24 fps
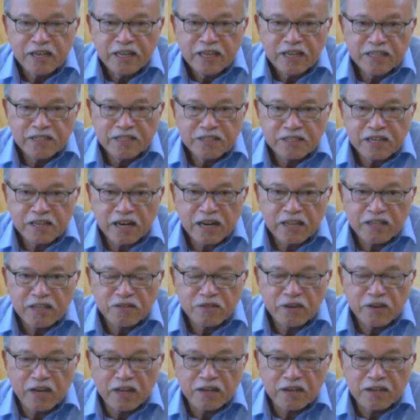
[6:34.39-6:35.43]
in trying
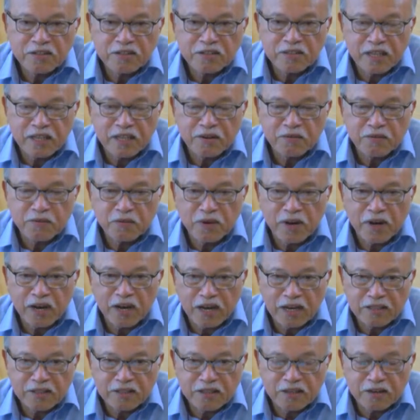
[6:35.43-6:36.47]
to understand what
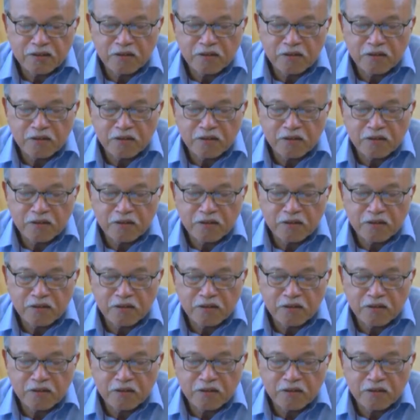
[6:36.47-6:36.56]
are the